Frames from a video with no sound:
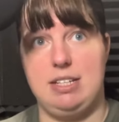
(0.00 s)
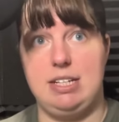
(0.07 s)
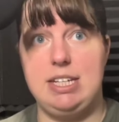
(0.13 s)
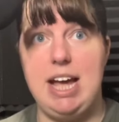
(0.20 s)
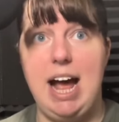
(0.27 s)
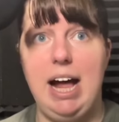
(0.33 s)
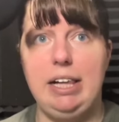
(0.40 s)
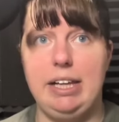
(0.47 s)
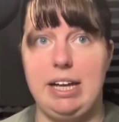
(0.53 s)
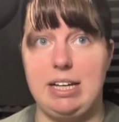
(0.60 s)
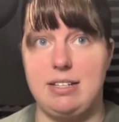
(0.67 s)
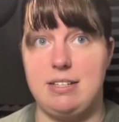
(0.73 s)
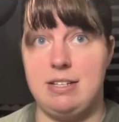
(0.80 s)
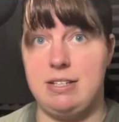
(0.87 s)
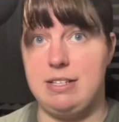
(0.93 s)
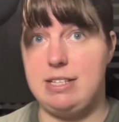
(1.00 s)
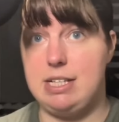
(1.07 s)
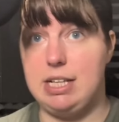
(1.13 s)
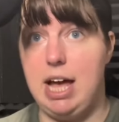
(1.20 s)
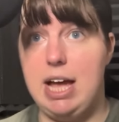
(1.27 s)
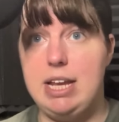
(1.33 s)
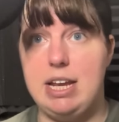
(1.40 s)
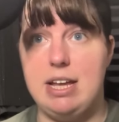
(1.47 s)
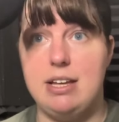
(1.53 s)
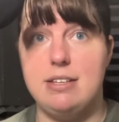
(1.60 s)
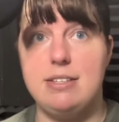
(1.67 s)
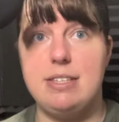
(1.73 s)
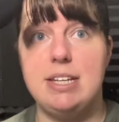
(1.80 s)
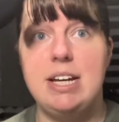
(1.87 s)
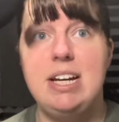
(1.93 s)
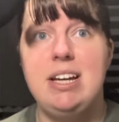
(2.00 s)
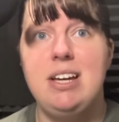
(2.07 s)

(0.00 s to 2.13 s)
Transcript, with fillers: italics and slyness.